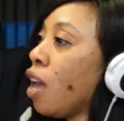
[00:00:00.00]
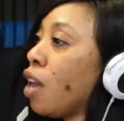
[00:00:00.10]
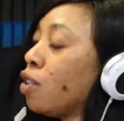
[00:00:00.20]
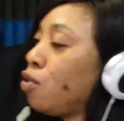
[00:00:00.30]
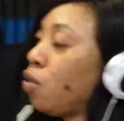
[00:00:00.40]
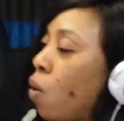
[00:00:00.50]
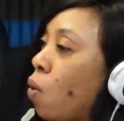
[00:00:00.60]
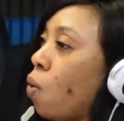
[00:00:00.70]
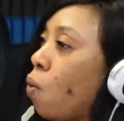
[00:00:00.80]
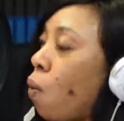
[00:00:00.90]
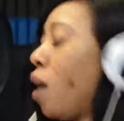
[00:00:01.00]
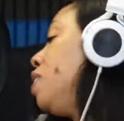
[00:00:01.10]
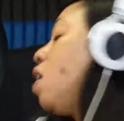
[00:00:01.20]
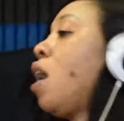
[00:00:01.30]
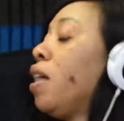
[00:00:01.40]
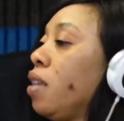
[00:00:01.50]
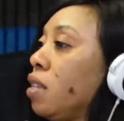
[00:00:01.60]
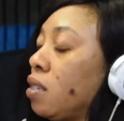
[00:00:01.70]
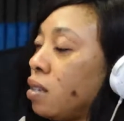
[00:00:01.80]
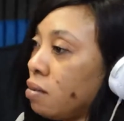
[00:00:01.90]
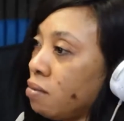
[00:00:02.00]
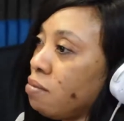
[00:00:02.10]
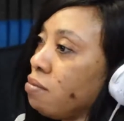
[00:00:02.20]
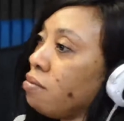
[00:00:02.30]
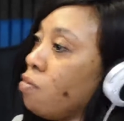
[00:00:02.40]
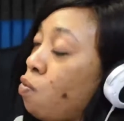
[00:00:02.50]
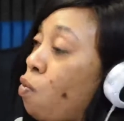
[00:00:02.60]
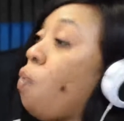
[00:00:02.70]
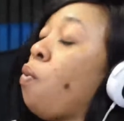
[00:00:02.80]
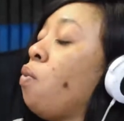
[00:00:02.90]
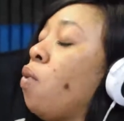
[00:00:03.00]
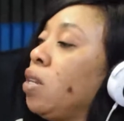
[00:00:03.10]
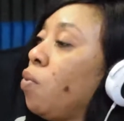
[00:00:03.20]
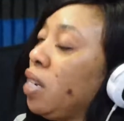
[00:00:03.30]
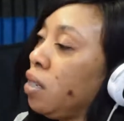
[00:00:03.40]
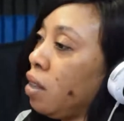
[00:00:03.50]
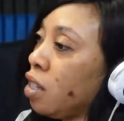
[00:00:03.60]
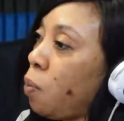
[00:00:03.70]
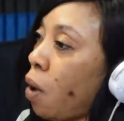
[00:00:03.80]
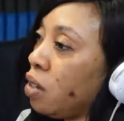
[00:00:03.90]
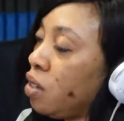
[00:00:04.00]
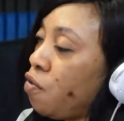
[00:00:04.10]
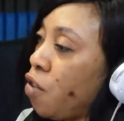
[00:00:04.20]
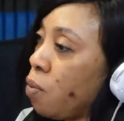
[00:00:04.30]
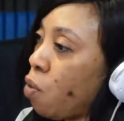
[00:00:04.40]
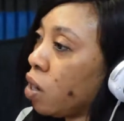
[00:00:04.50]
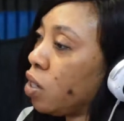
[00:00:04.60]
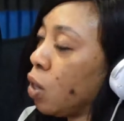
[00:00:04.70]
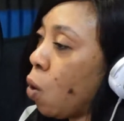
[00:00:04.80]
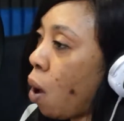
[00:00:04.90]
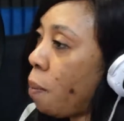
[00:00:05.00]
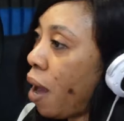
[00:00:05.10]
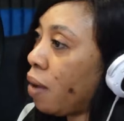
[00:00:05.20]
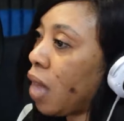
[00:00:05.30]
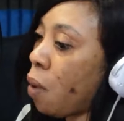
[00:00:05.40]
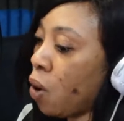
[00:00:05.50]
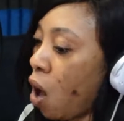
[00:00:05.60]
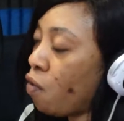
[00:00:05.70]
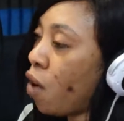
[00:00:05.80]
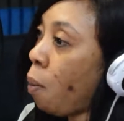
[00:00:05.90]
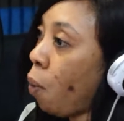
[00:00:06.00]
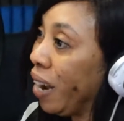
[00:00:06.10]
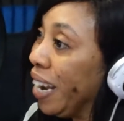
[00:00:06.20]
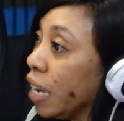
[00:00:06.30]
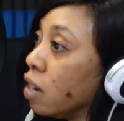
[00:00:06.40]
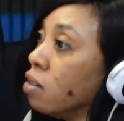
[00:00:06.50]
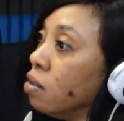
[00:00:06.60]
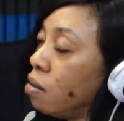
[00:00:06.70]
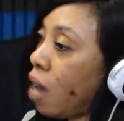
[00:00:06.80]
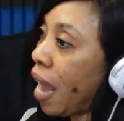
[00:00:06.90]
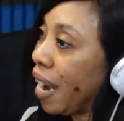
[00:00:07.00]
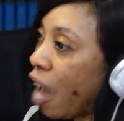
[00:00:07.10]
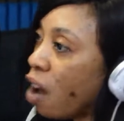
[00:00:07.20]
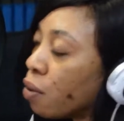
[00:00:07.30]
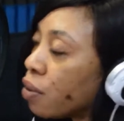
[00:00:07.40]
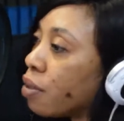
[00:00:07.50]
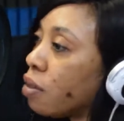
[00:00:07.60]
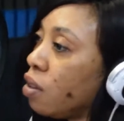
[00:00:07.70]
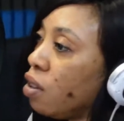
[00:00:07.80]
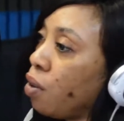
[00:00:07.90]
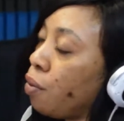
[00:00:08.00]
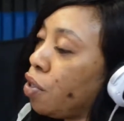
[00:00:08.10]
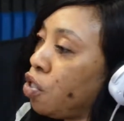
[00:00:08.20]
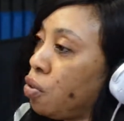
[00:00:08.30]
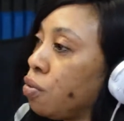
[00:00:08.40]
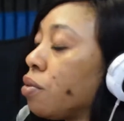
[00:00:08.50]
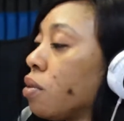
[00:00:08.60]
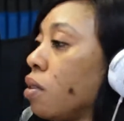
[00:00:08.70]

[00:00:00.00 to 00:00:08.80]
So what are this? What is in this policy framework to go about that will cover both legal and health, issues?